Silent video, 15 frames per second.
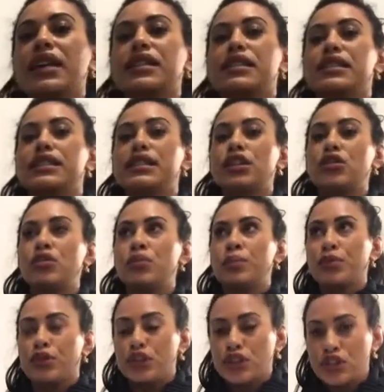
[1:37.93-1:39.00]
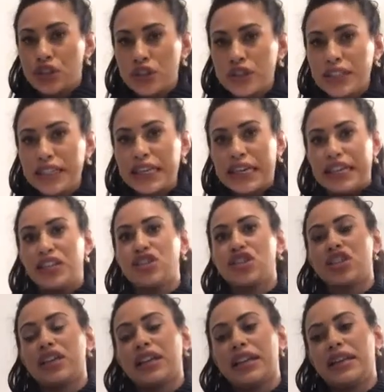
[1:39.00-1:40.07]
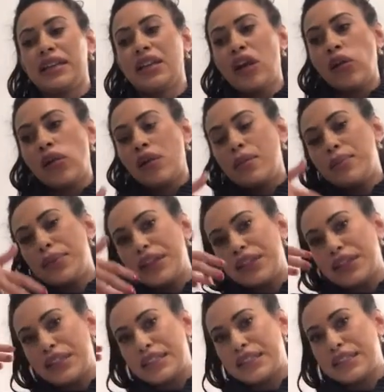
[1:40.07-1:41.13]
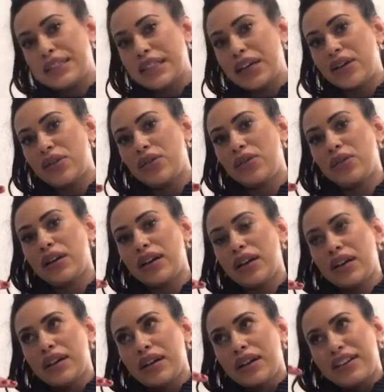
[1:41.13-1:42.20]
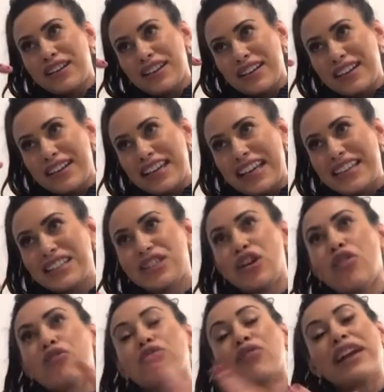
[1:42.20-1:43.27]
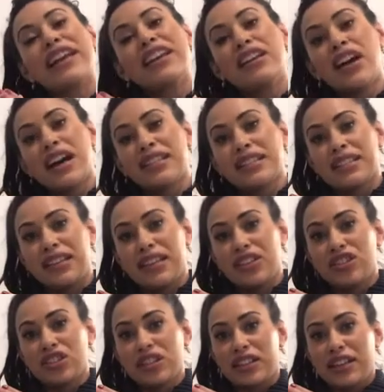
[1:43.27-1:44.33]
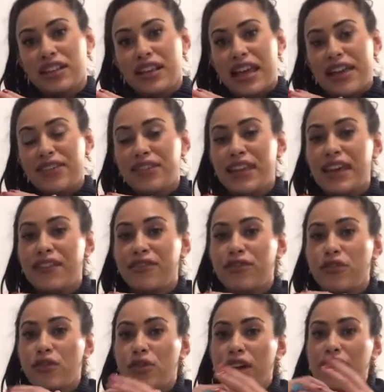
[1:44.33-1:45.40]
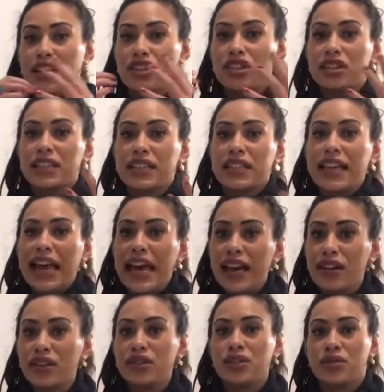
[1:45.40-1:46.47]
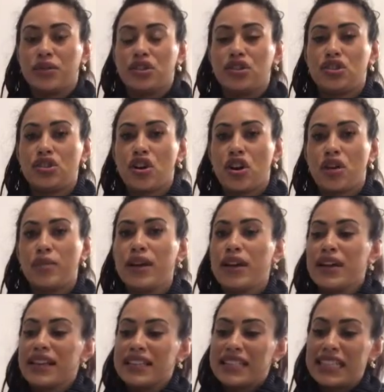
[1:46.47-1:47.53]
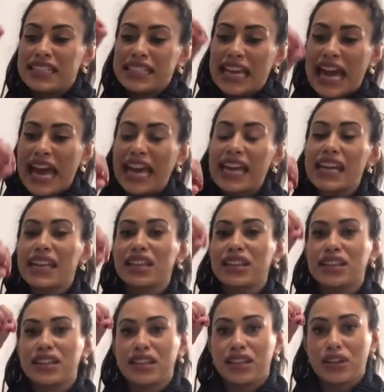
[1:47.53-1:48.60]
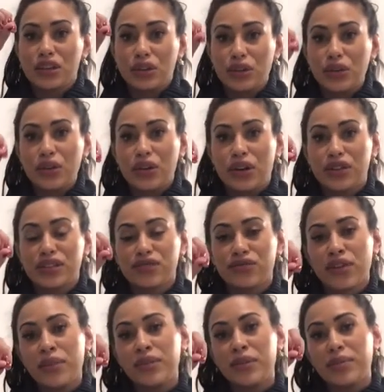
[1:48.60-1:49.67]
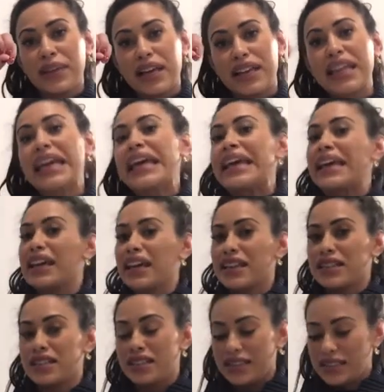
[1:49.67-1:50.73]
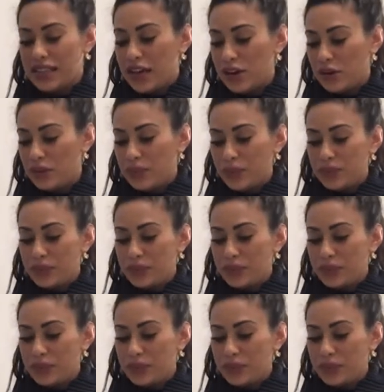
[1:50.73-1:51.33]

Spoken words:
is still producing insulin, but the cell is not recognizing the insulin, and therefore insulin cannot do its job to take the glucose from the blood into the cell.